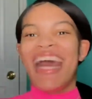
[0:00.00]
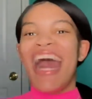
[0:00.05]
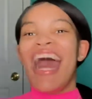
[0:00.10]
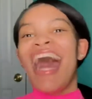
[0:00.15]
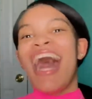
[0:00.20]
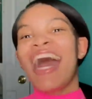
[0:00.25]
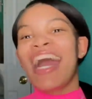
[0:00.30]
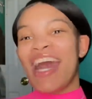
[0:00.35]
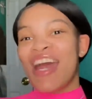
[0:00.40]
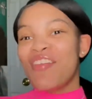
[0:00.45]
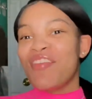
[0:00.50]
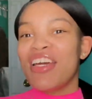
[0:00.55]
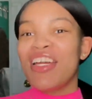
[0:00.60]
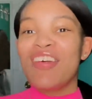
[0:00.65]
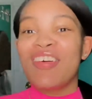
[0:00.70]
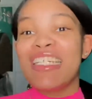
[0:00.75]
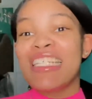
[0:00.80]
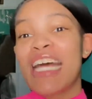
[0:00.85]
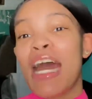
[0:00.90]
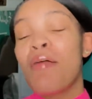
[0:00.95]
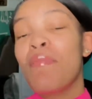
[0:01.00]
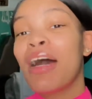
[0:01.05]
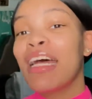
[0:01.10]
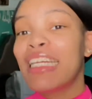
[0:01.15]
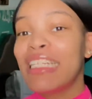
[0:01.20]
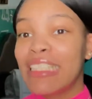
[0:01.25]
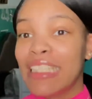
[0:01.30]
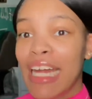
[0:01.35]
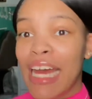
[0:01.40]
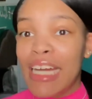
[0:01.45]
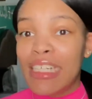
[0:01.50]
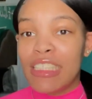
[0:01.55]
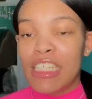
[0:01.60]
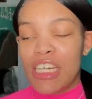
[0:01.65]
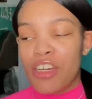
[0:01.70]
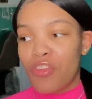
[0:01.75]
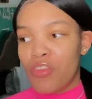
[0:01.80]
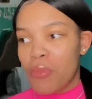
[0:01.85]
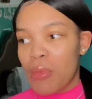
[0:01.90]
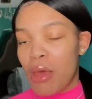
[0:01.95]
okay but anyways i bought this lash kit
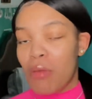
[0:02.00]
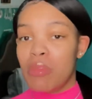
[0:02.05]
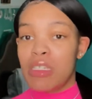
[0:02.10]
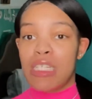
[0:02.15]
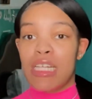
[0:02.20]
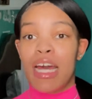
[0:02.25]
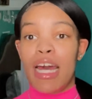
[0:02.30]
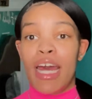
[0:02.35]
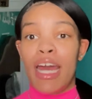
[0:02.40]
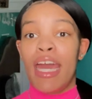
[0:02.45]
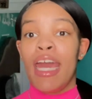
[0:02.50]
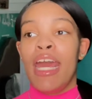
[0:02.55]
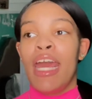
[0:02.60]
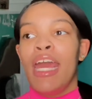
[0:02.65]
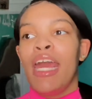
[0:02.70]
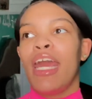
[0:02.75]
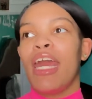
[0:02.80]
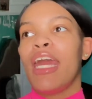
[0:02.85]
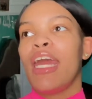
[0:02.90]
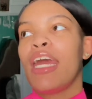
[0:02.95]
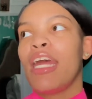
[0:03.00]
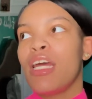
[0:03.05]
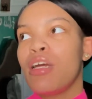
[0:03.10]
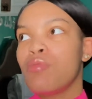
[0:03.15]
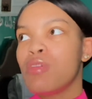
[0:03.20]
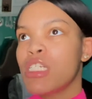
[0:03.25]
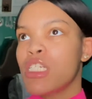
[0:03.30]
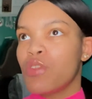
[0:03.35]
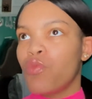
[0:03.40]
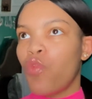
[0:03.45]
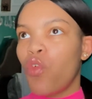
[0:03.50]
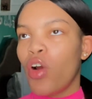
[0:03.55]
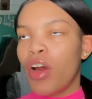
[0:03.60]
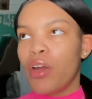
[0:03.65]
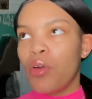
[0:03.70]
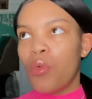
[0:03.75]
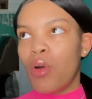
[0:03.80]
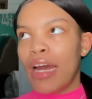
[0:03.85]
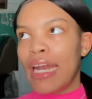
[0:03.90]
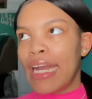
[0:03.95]
from amazon and it was
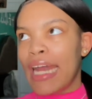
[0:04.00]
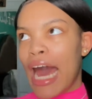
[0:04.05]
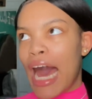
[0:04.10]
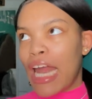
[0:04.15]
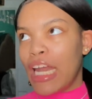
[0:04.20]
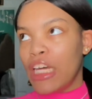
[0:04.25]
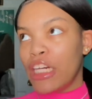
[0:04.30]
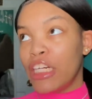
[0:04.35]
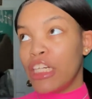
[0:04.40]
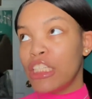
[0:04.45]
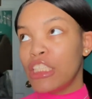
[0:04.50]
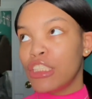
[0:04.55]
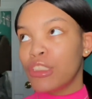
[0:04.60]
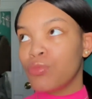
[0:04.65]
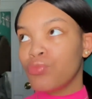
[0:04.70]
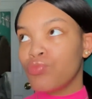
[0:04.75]
41 dollars